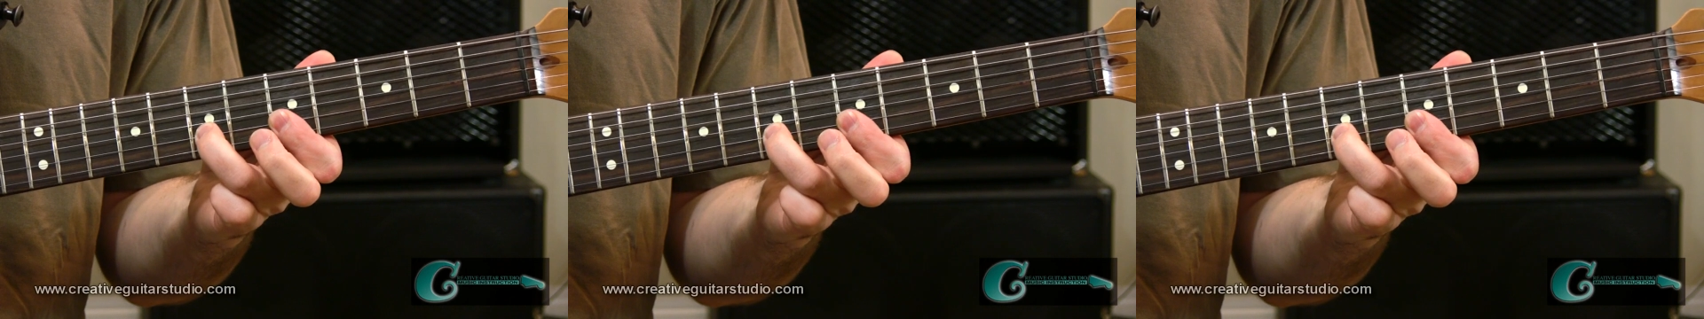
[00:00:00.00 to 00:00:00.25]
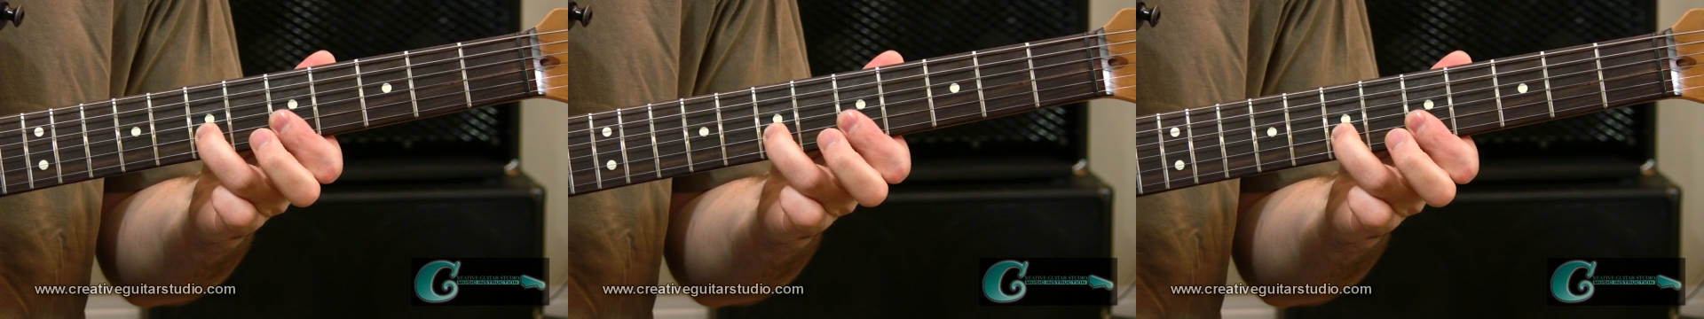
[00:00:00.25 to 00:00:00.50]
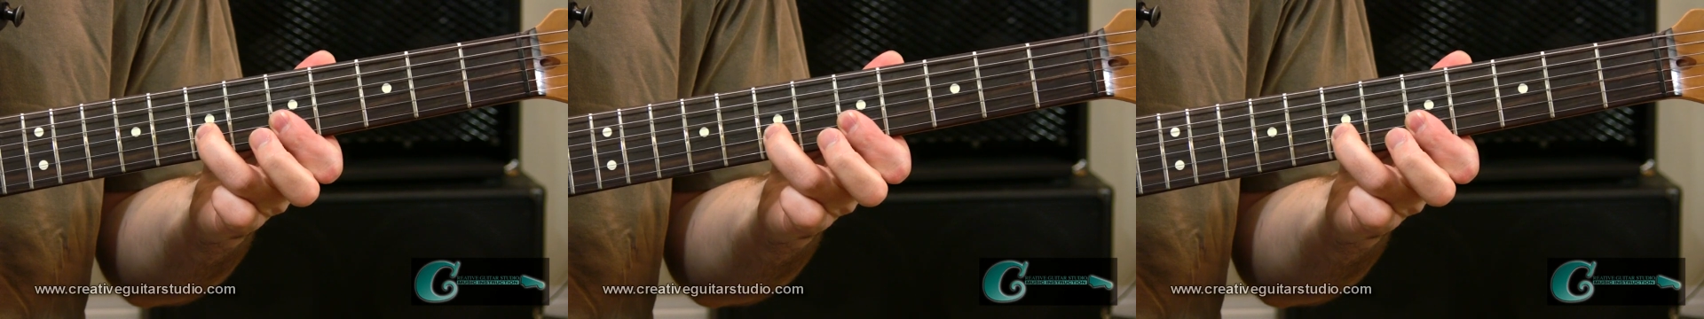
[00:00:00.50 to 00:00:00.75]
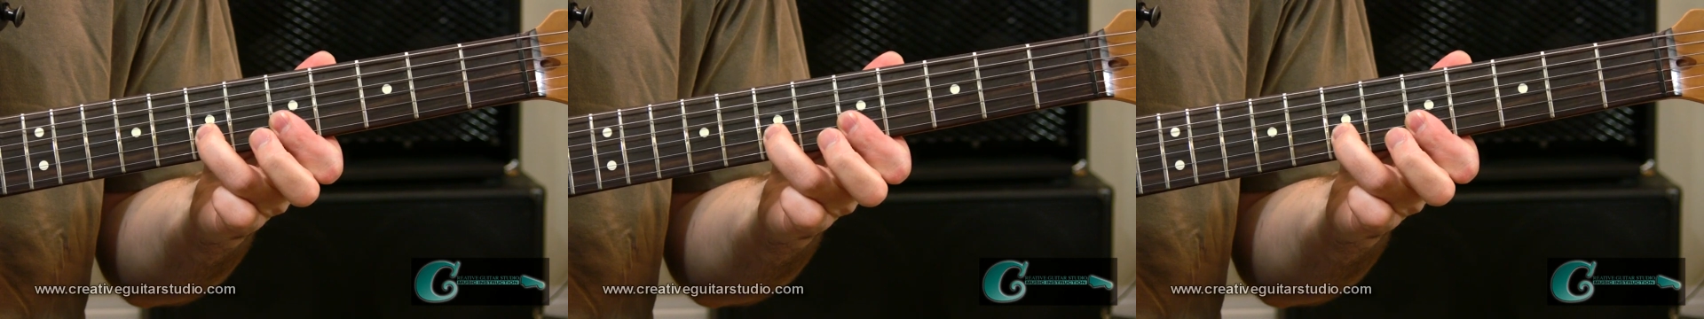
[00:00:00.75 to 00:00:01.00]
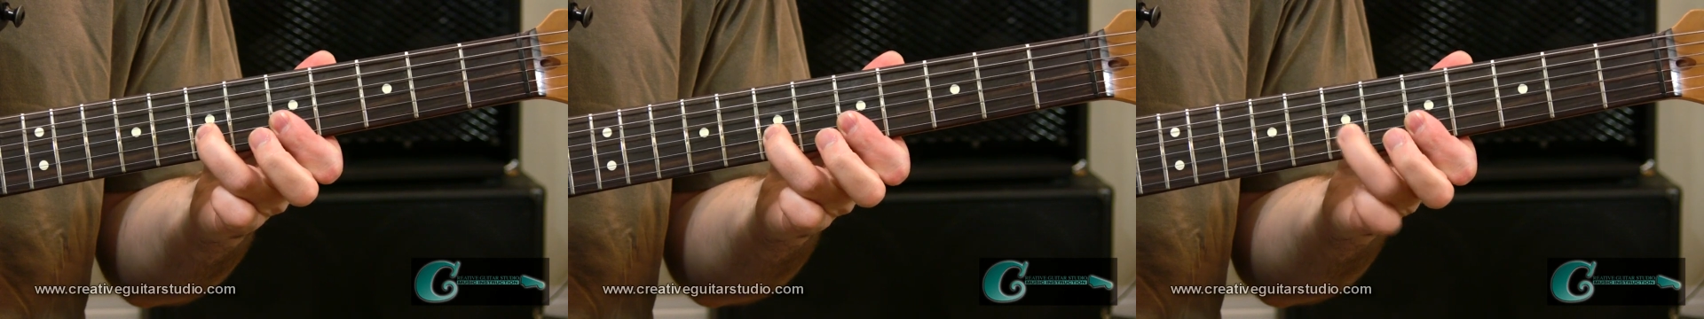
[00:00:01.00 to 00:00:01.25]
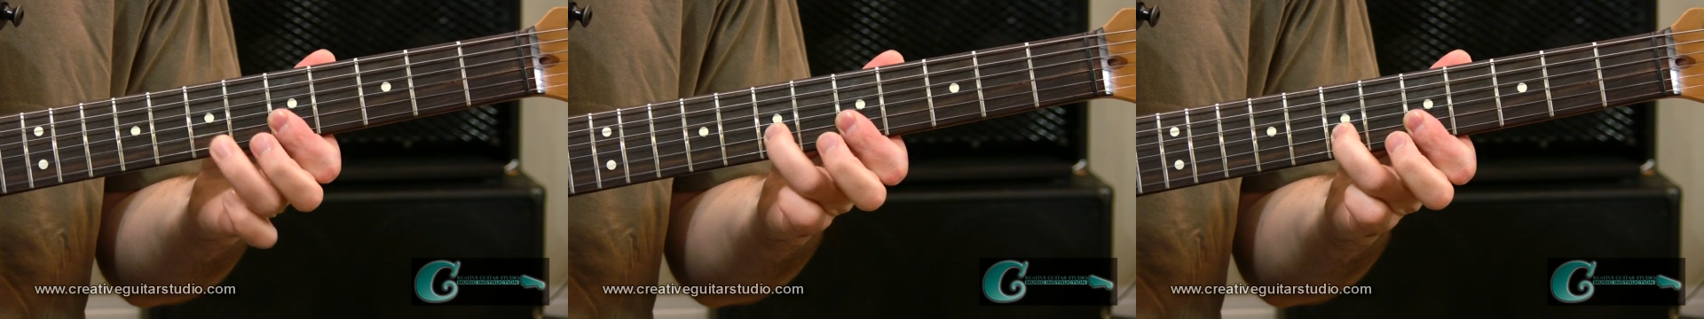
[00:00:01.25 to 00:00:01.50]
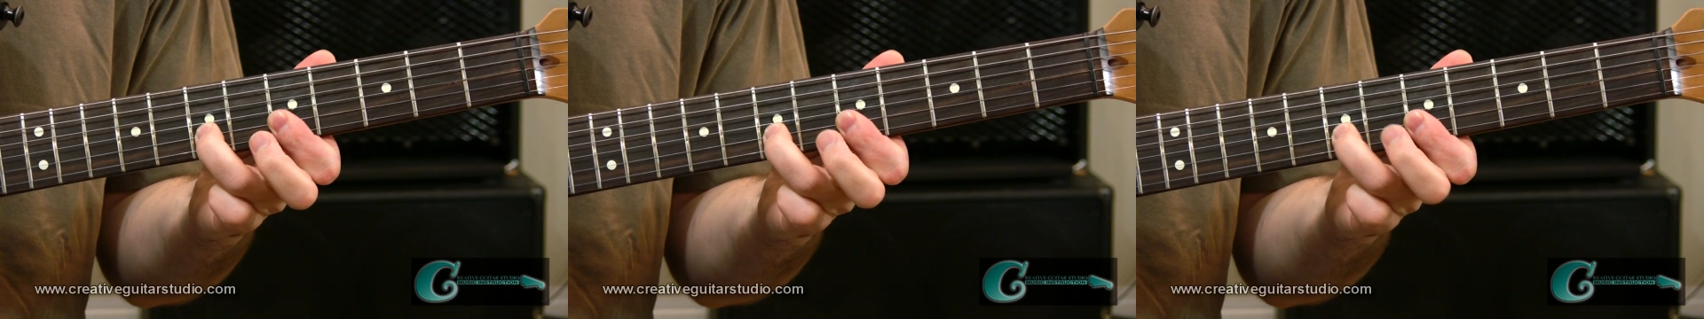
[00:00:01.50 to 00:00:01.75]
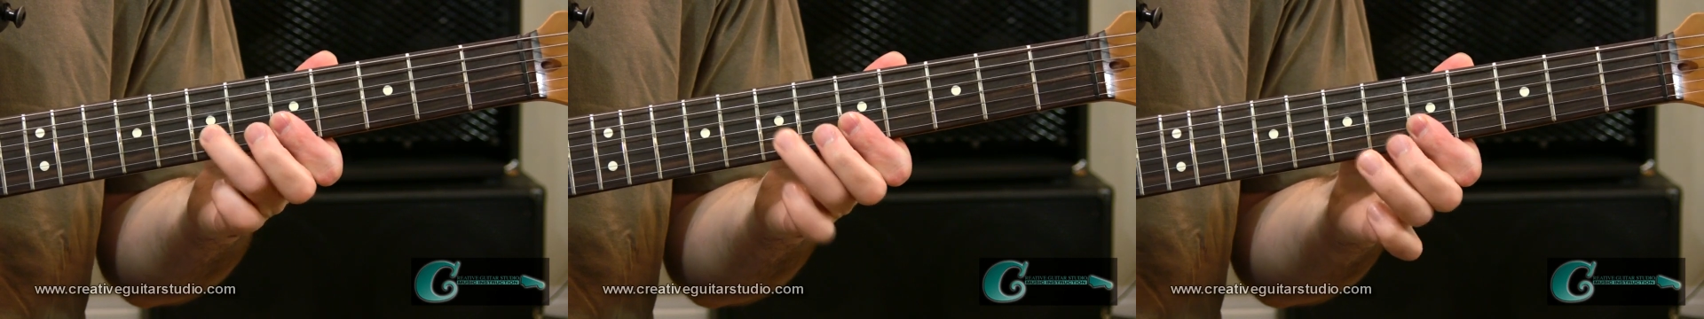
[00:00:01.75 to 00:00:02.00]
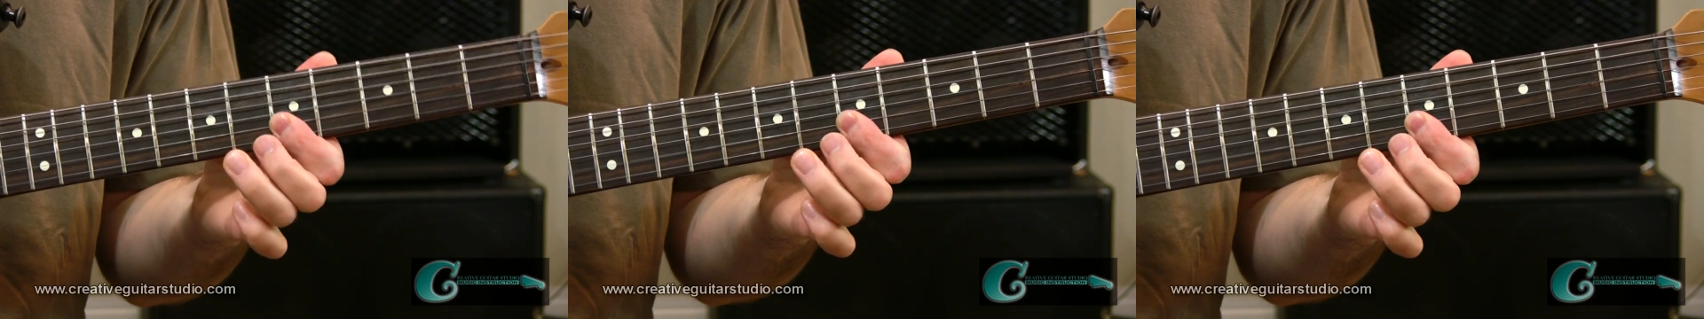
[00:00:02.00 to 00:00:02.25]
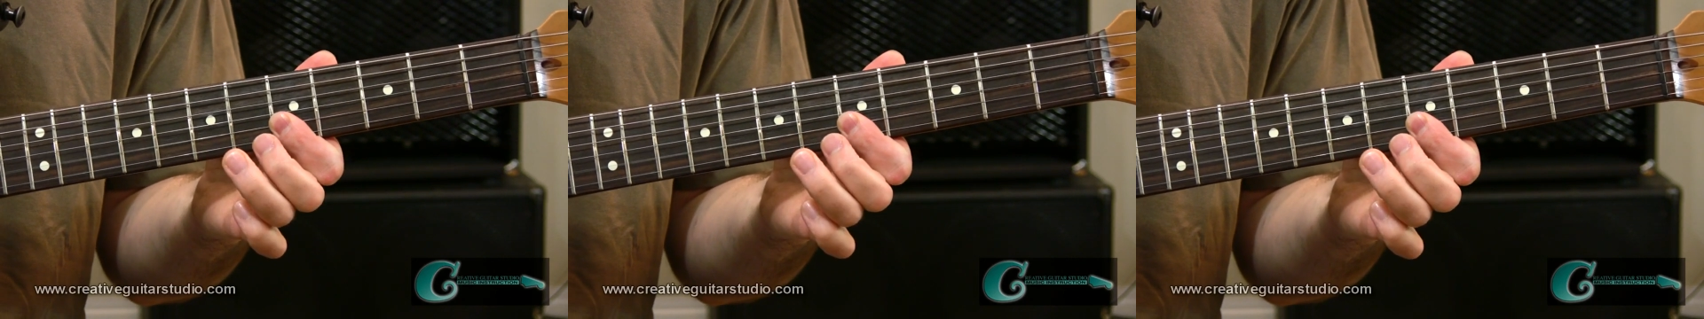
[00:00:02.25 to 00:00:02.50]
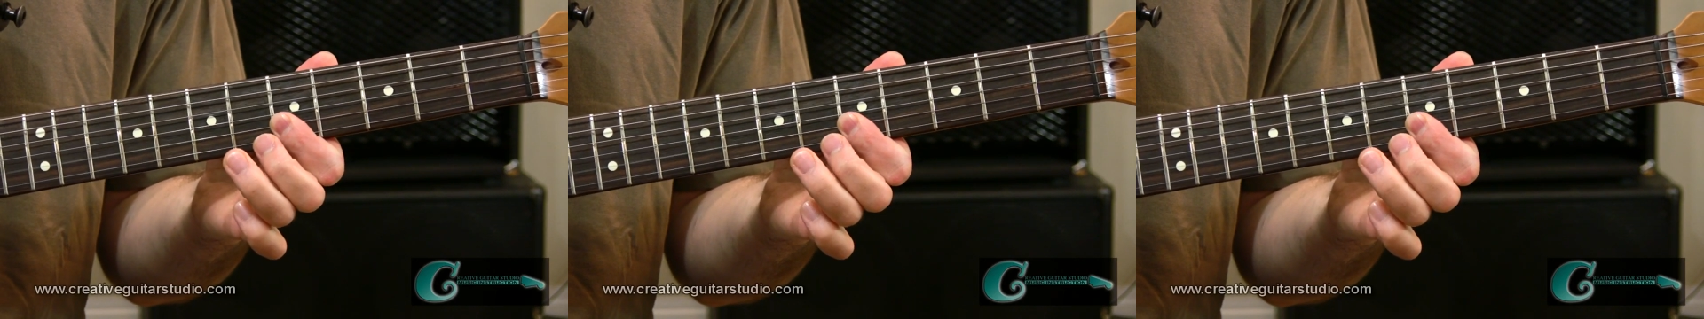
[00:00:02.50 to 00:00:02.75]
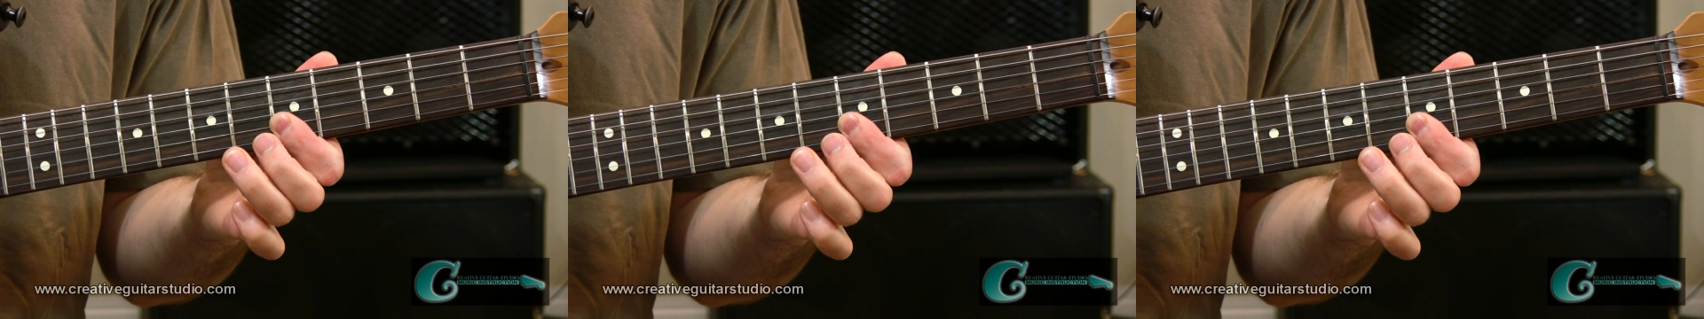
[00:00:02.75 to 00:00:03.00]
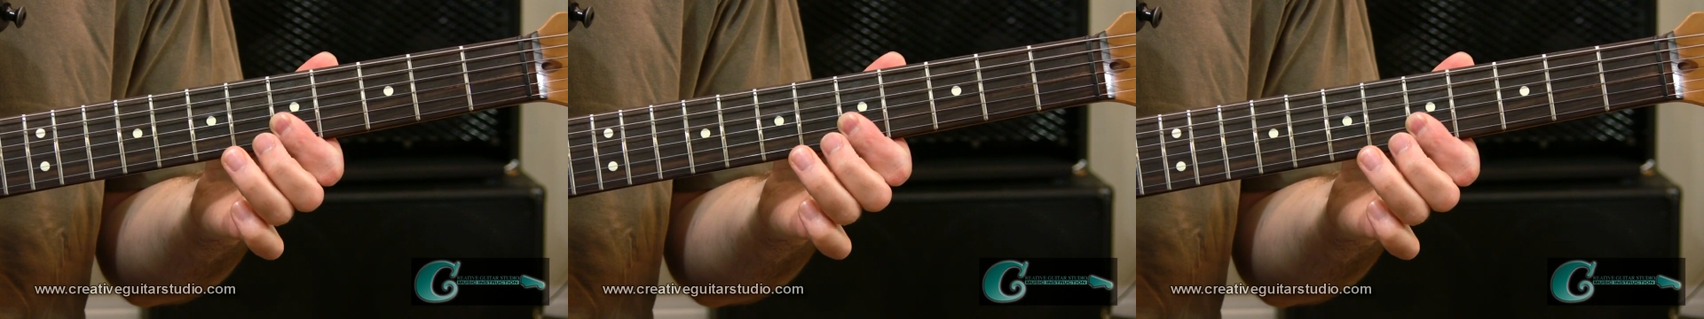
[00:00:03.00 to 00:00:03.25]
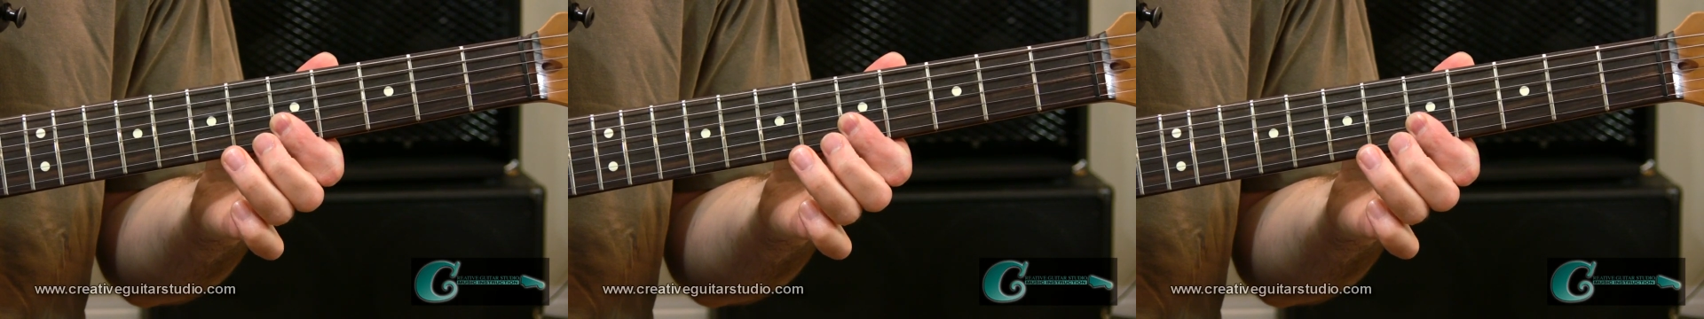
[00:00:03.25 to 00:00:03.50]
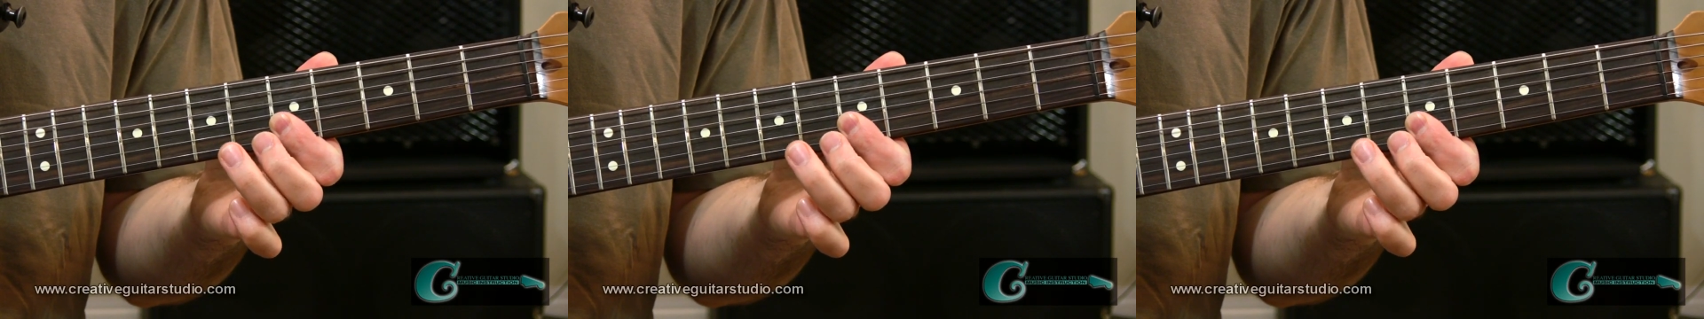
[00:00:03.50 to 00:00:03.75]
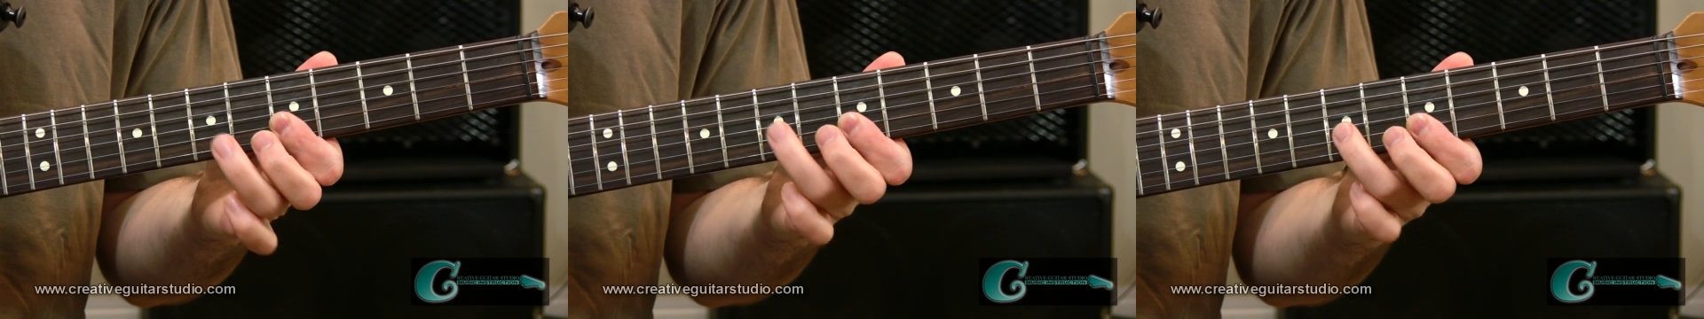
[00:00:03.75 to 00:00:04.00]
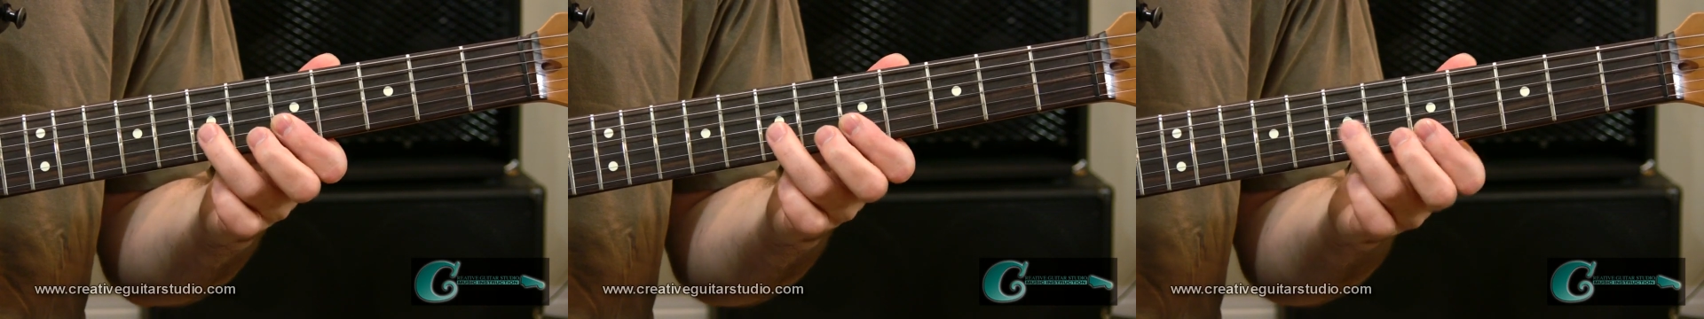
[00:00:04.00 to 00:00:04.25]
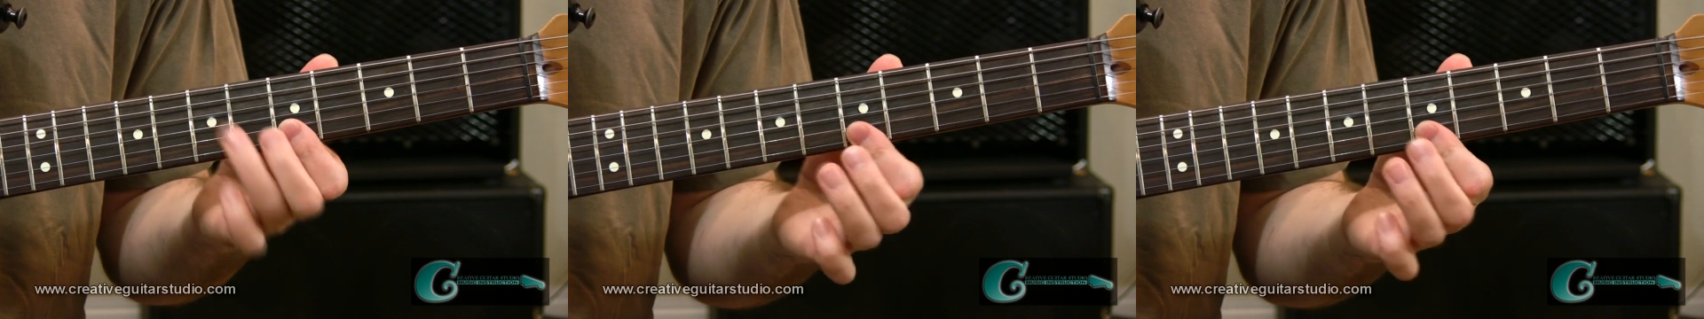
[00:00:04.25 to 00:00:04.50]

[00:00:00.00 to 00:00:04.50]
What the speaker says: Nobody's mouth can be seen.